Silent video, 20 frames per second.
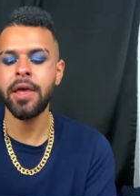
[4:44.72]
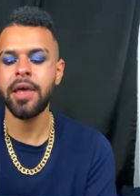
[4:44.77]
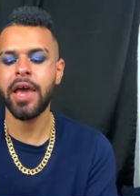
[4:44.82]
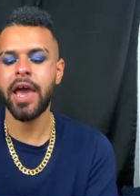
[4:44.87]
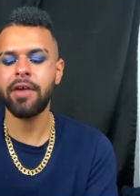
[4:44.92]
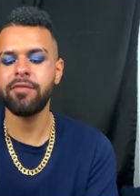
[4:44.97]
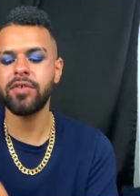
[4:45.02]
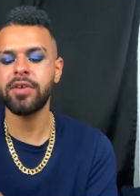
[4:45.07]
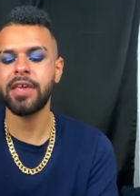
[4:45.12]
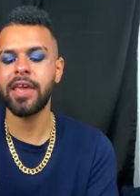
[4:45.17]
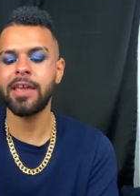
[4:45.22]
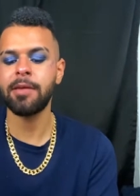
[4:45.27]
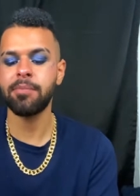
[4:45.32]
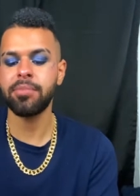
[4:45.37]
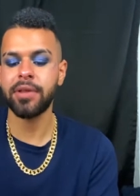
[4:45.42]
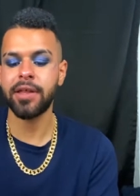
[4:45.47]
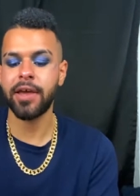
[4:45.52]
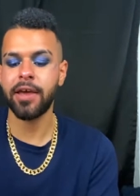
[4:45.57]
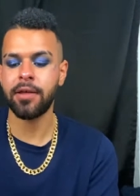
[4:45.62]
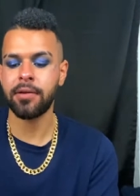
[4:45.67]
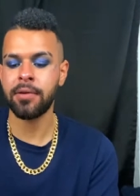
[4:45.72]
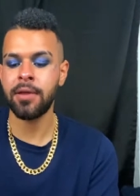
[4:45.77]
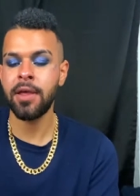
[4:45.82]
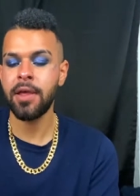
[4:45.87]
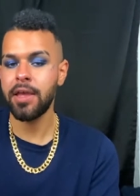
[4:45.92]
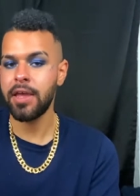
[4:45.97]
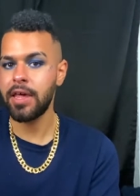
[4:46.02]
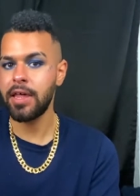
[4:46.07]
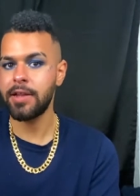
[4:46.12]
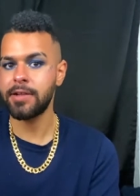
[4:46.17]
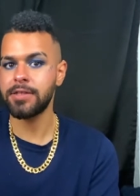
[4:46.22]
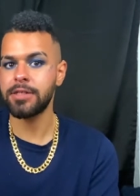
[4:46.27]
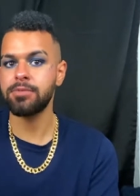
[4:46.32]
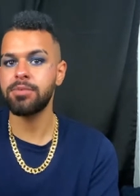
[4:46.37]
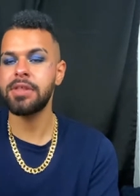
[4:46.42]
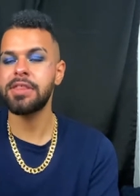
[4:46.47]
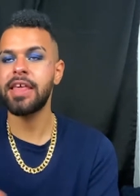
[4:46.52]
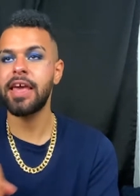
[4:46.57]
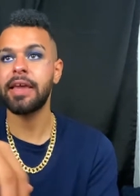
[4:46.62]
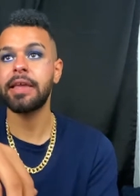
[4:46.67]
have a game plan, and it's
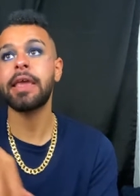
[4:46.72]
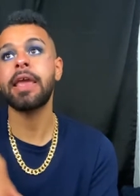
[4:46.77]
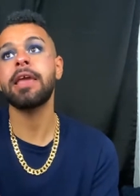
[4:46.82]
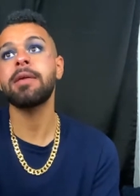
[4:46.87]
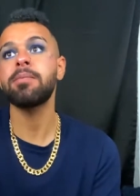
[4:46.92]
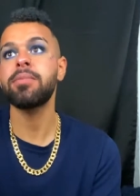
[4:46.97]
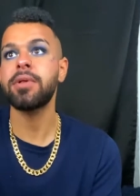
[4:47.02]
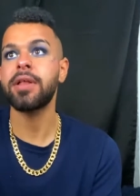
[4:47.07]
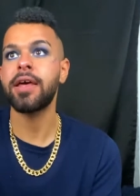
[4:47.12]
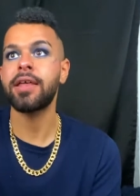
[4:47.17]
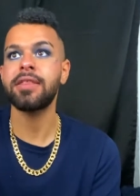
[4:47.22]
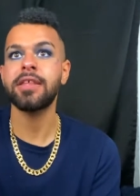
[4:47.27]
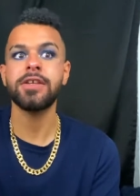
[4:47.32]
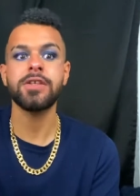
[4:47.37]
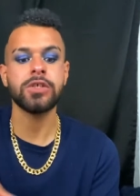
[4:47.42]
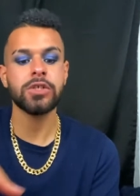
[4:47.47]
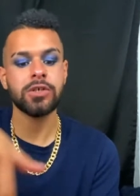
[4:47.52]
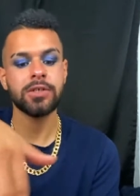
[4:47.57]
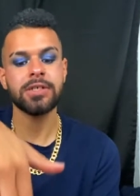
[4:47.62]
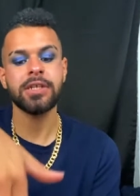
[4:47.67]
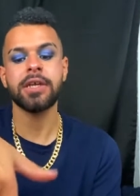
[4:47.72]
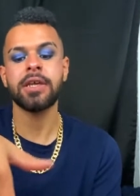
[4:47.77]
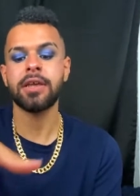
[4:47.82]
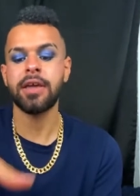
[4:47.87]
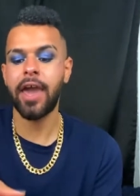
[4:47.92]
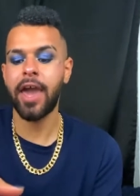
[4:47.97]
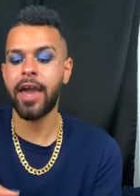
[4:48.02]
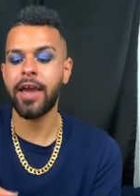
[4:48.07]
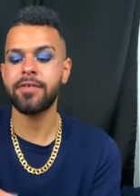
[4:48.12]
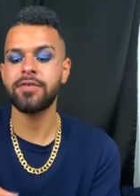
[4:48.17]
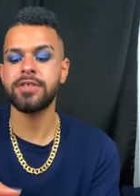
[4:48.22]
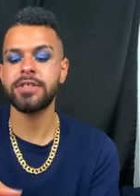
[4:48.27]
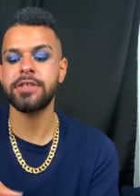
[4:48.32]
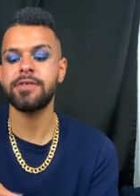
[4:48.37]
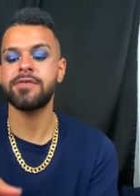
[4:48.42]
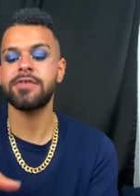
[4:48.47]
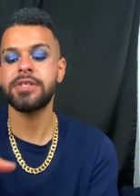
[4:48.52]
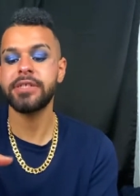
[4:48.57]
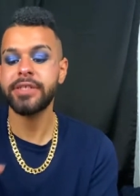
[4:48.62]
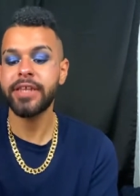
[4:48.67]
with that game plan that you start taking
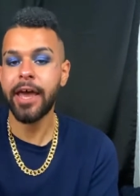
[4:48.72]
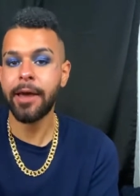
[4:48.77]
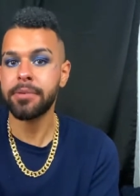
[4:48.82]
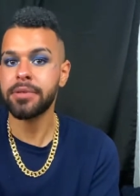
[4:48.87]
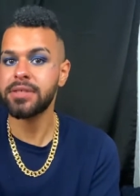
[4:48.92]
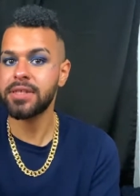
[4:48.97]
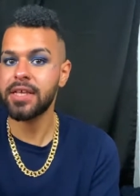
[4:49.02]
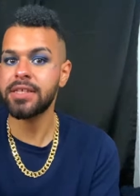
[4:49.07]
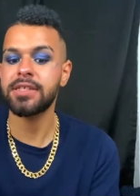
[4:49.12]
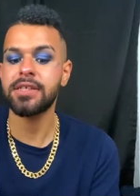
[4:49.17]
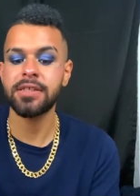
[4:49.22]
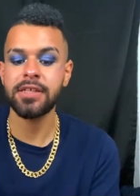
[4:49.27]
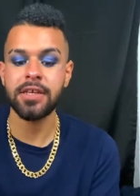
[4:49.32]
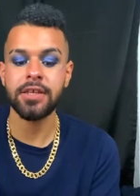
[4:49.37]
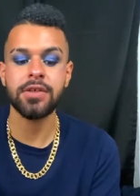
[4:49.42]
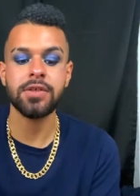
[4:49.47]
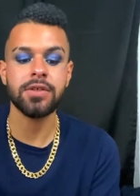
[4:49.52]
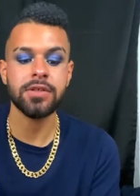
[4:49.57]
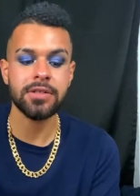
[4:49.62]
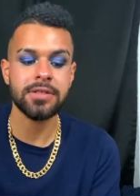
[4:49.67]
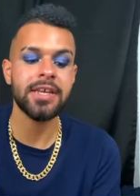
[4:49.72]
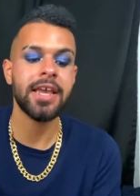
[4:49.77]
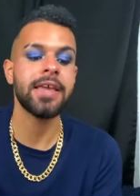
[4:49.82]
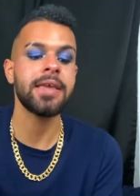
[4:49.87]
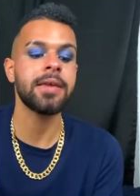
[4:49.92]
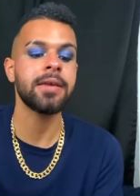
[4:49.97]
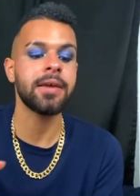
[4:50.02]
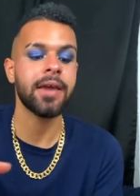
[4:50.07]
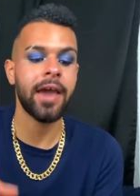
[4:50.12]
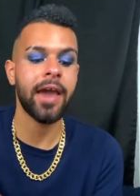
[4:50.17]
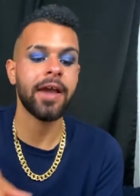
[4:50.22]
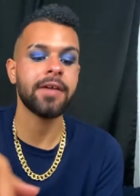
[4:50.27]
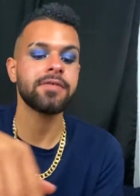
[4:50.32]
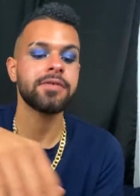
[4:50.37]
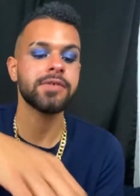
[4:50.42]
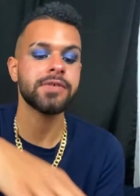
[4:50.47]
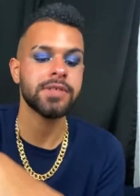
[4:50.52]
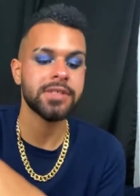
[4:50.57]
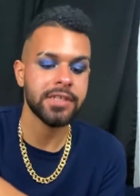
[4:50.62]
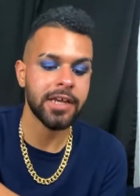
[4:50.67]
active steps. That's the thing, you're taking
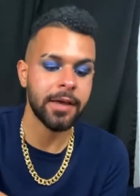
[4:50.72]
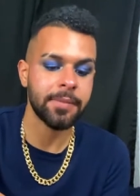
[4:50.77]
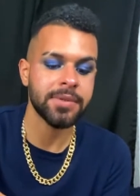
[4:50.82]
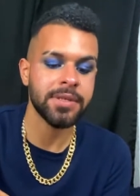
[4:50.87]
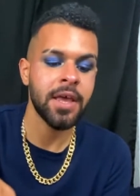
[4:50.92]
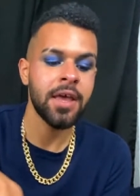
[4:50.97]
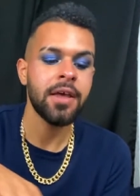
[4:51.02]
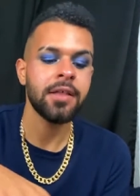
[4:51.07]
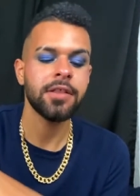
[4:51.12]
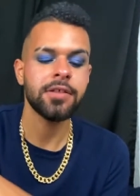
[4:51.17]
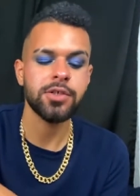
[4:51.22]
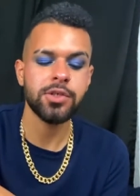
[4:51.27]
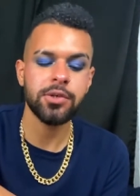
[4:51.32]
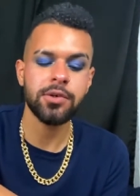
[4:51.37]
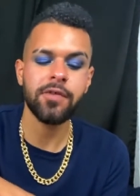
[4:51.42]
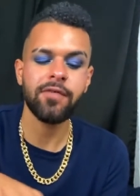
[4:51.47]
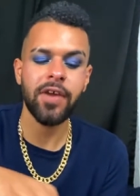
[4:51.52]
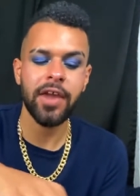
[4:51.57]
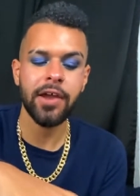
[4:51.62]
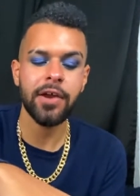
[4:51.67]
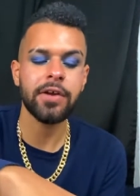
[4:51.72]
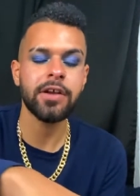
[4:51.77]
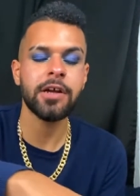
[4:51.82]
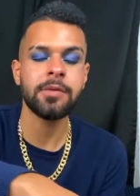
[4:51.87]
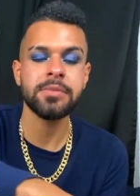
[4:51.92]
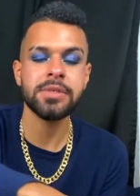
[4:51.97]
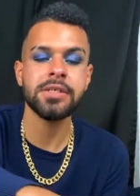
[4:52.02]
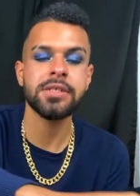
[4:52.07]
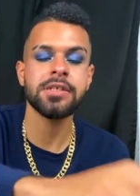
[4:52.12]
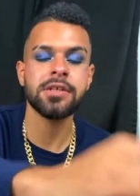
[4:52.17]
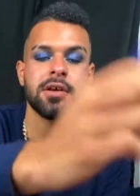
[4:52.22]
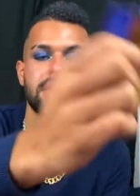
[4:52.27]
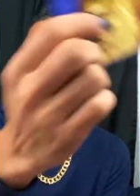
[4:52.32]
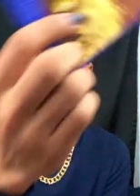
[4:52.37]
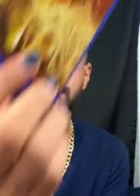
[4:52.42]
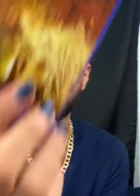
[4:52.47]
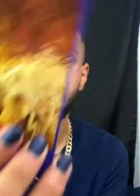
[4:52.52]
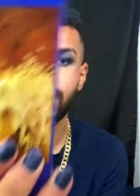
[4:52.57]
active steps. The Two of Air comes in to call you